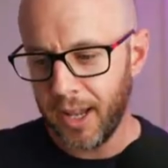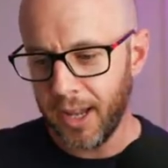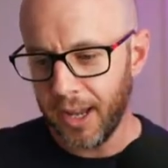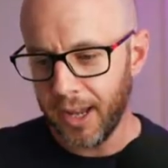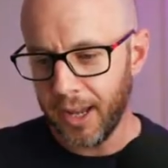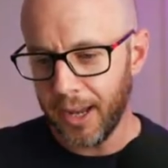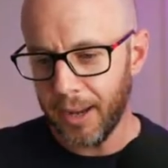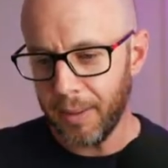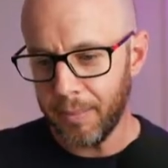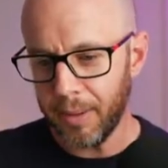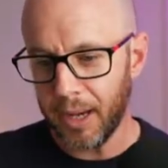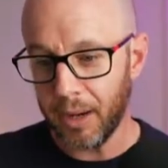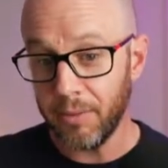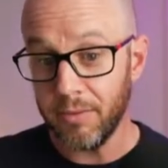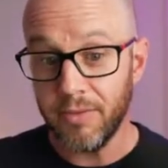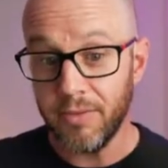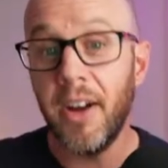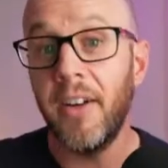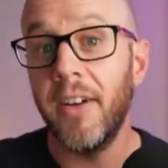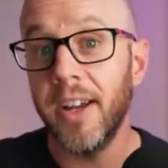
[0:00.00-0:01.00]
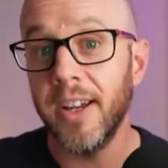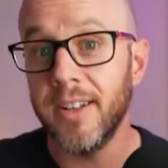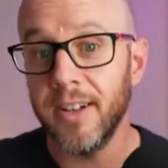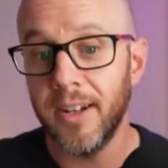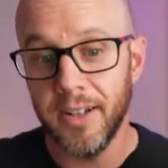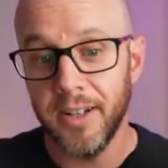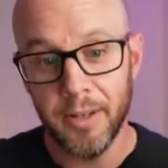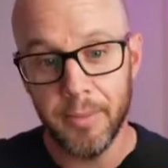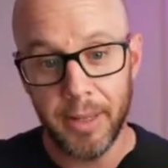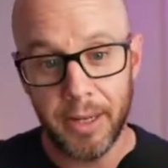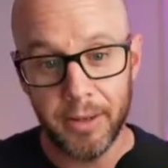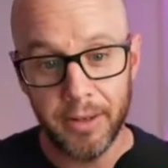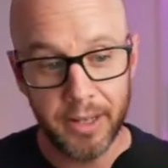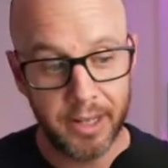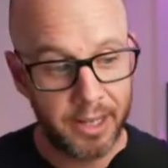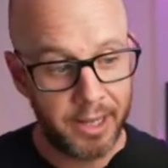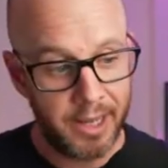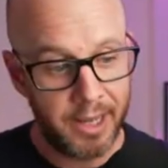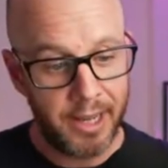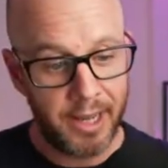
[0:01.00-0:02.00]
I'm very excited about it.
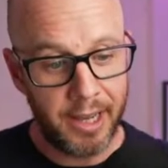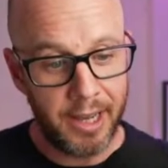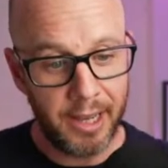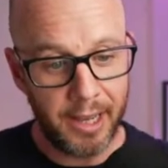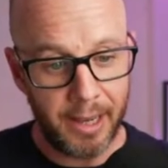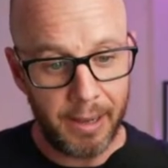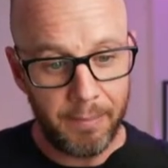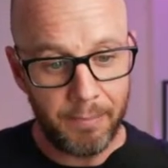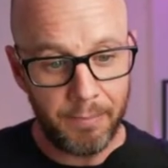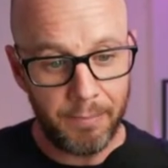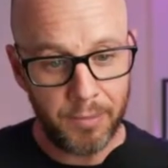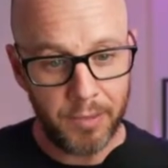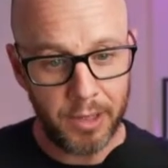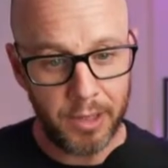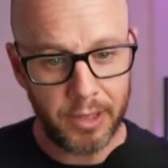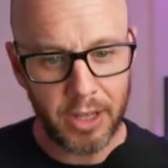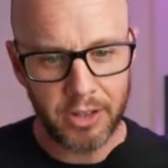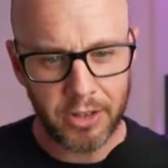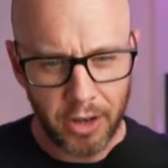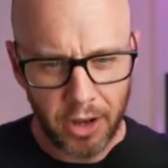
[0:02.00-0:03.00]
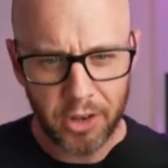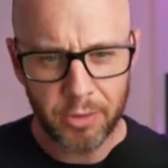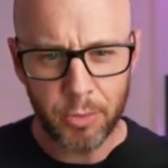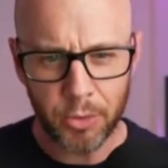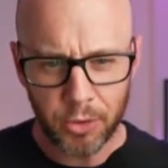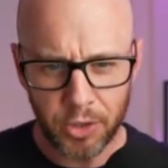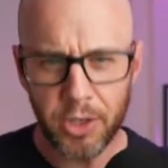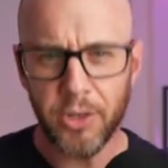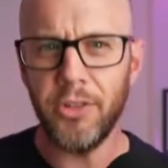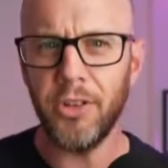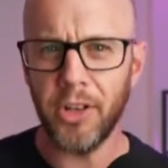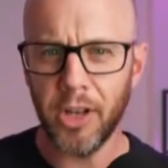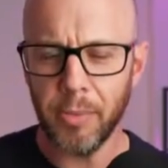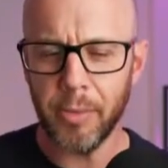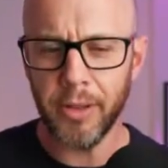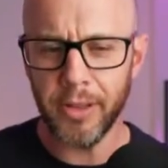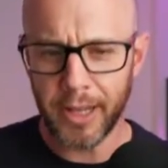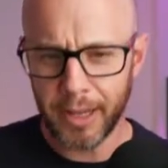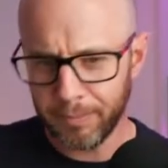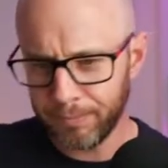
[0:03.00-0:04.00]
There's lots more news to come
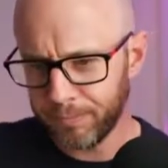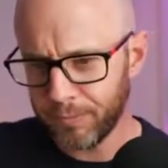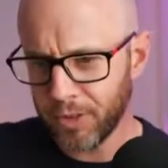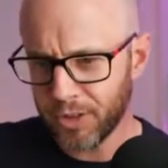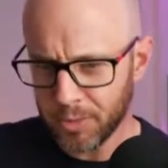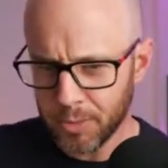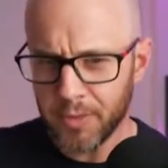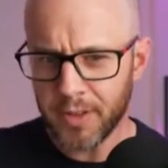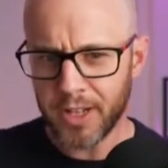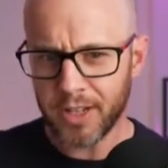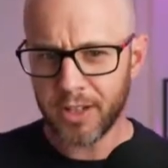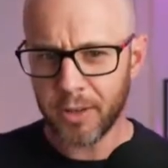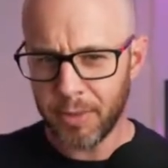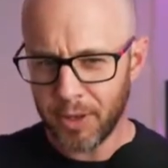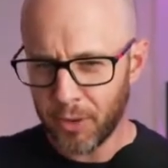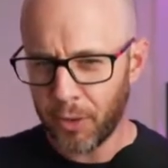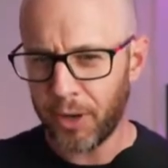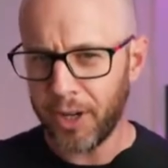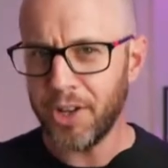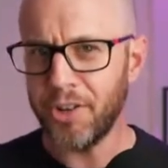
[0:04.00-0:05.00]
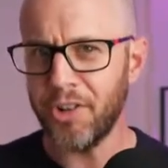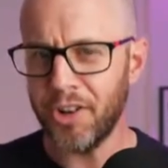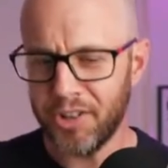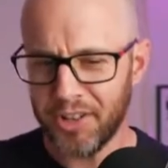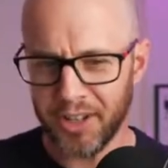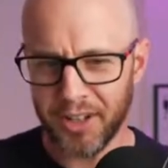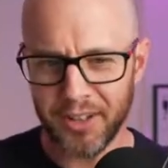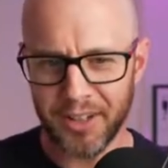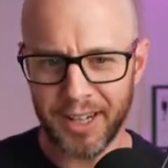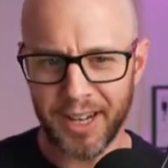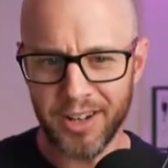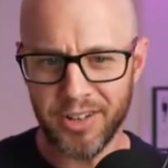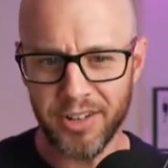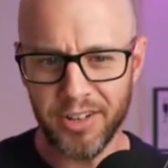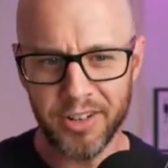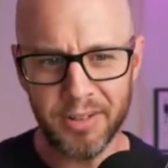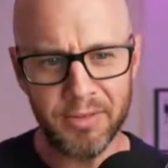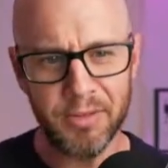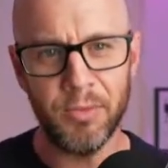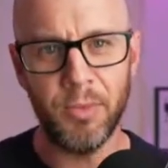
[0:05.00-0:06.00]
on that. Some of it is going to be quite interesting, I think, actually, in
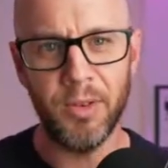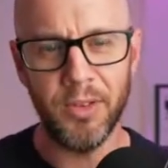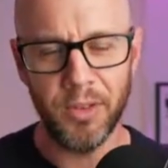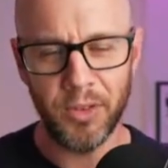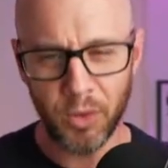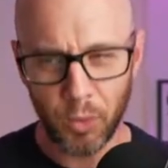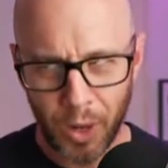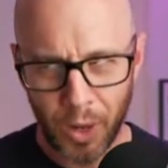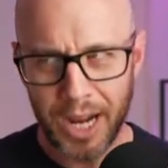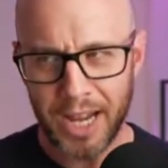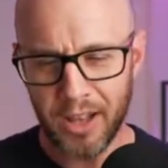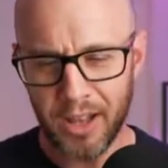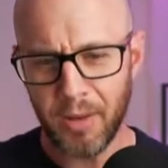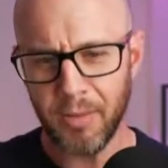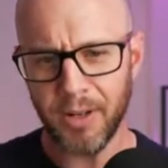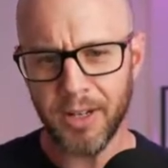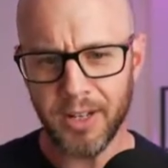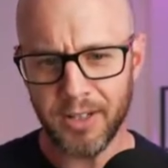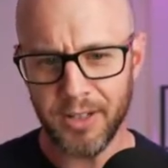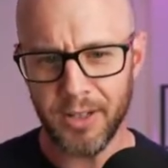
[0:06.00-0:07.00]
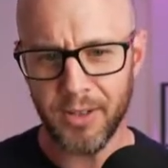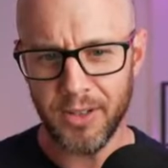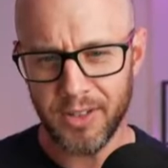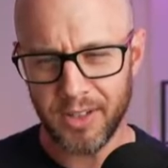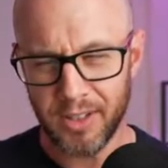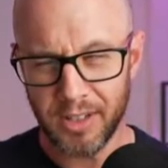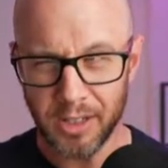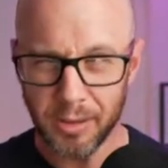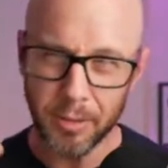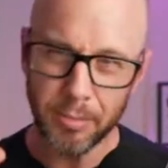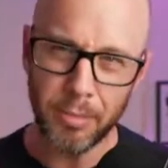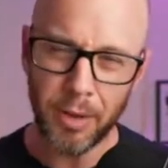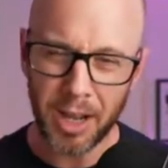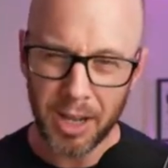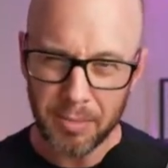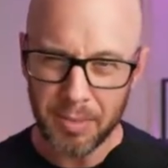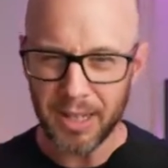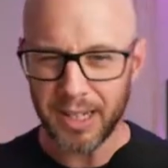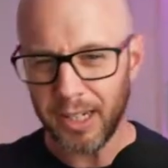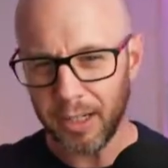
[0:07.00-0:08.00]
terms of the way that I'm going to do this. It might
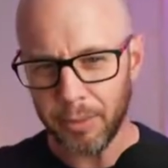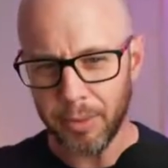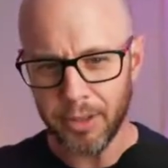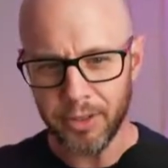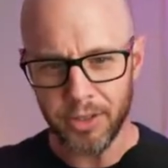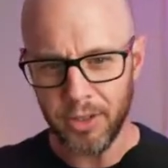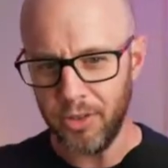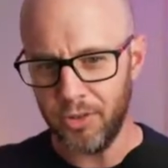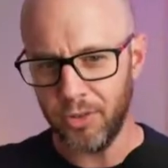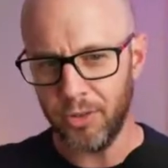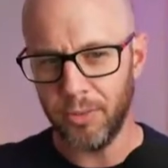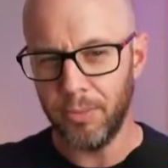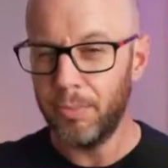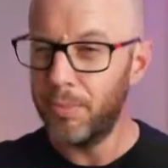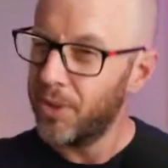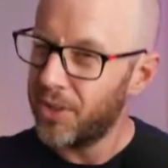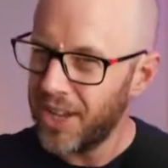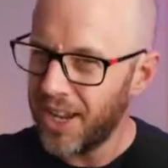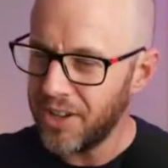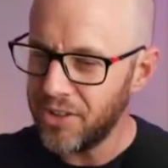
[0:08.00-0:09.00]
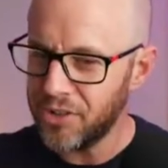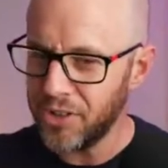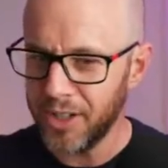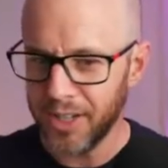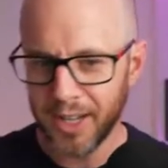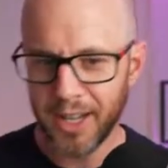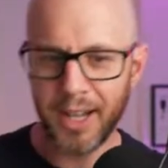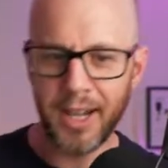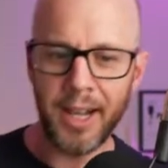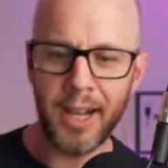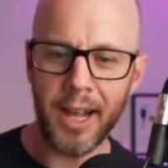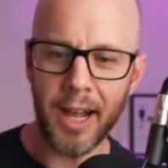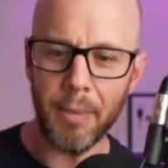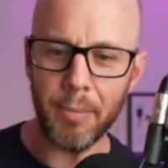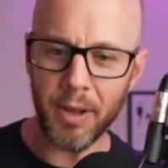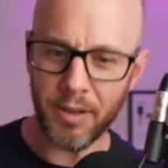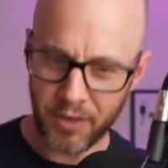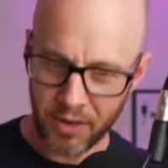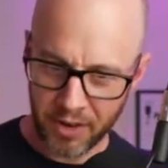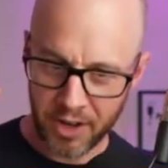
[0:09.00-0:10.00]
be a little bit unusual, potentially. But
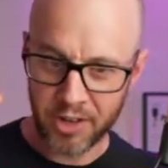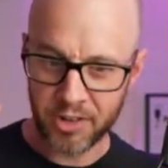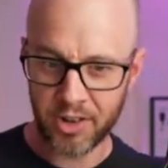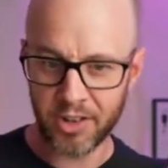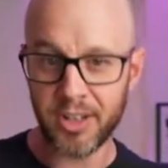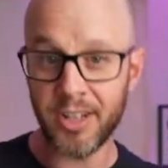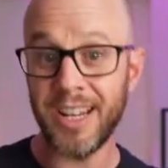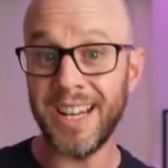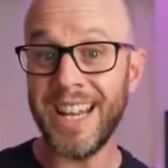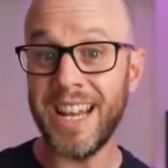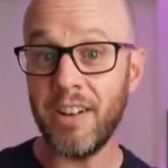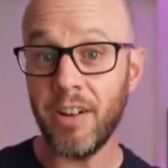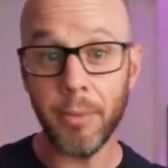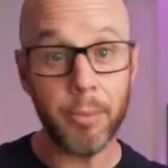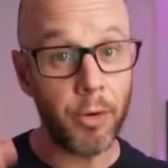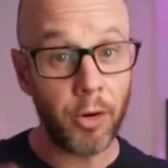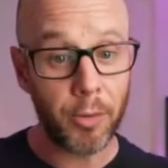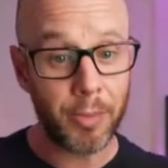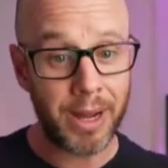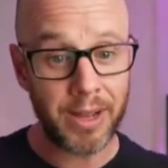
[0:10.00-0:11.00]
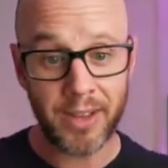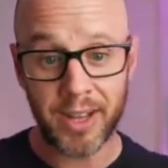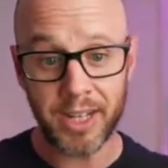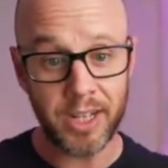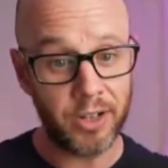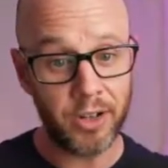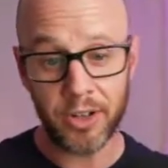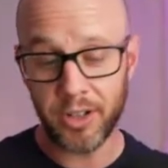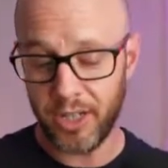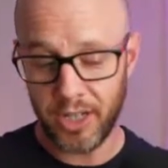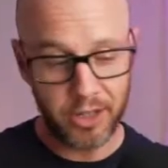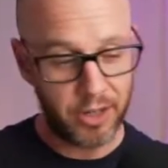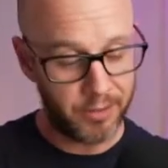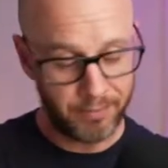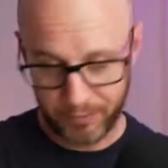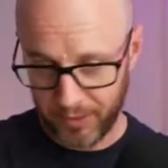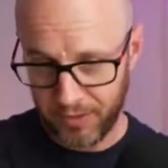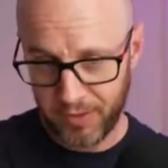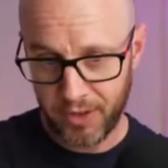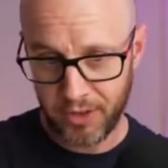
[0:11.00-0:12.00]
if you're interested in hearing more about that, you're not.
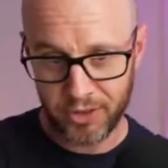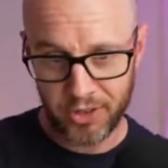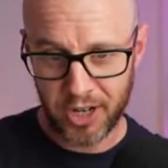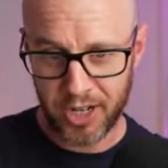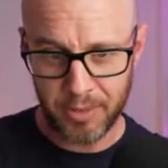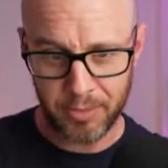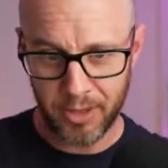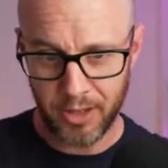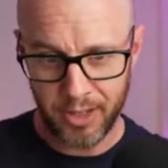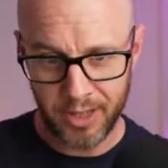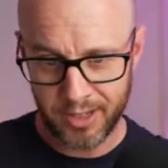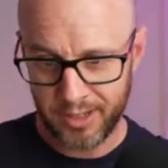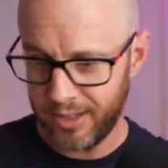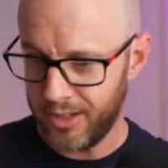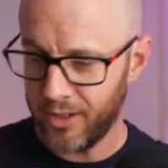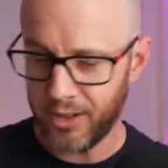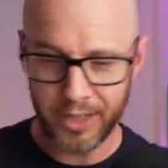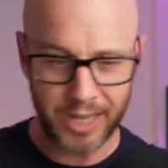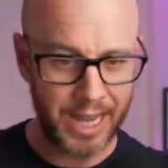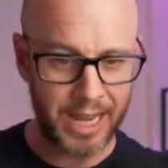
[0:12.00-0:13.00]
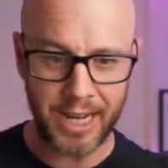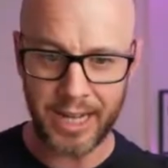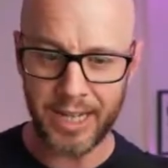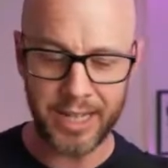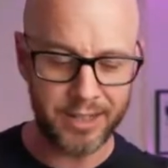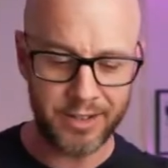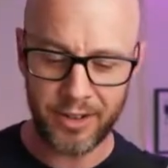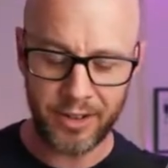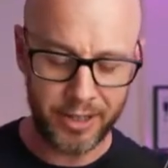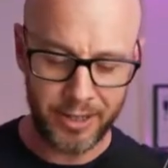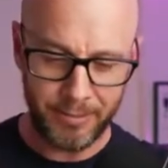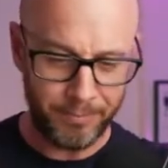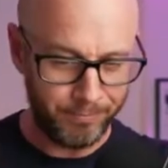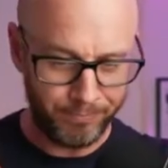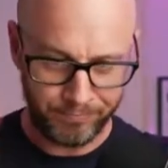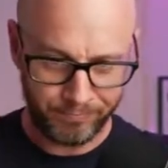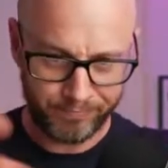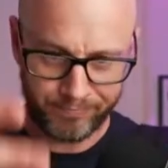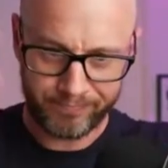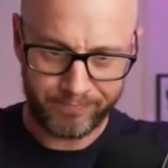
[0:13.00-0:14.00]
If you sign up to this, you're not getting any. It's not. You
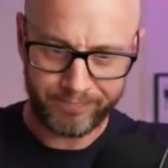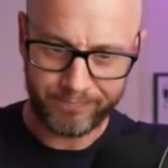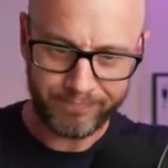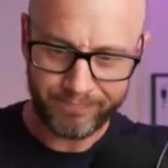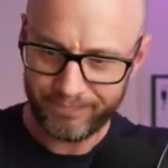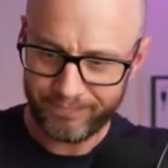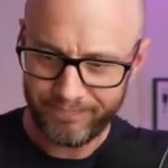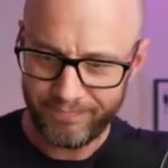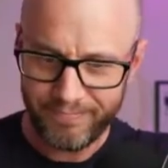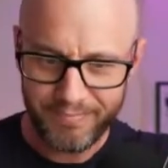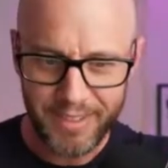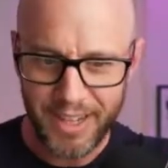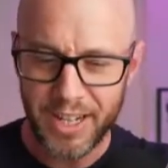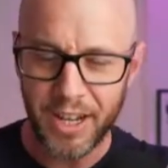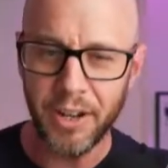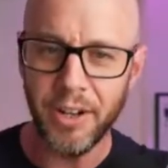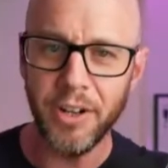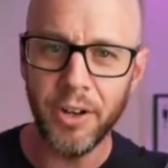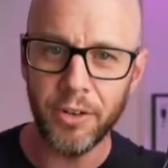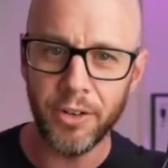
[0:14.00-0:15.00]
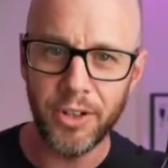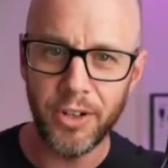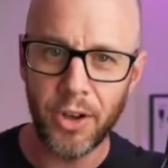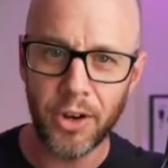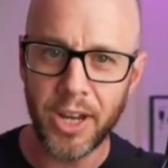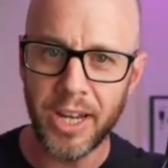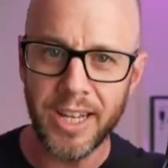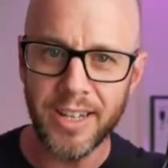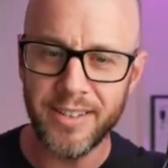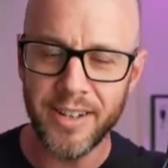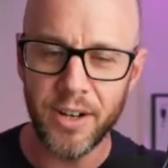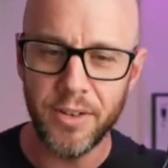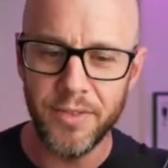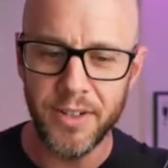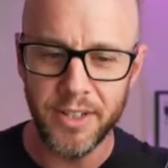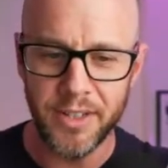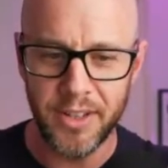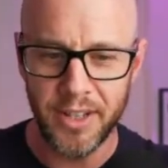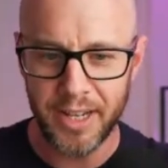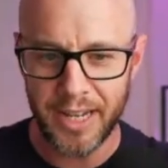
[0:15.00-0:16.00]
know, you're not locking yourself
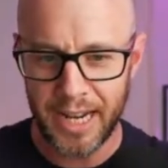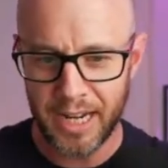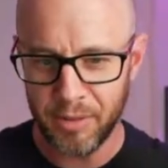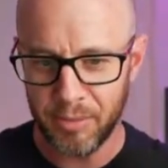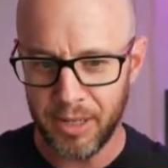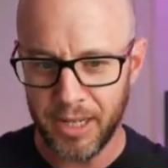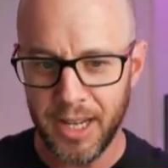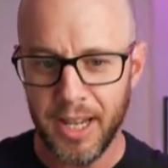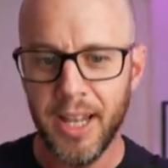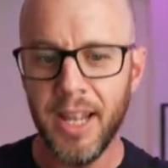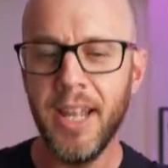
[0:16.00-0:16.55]
into the academy.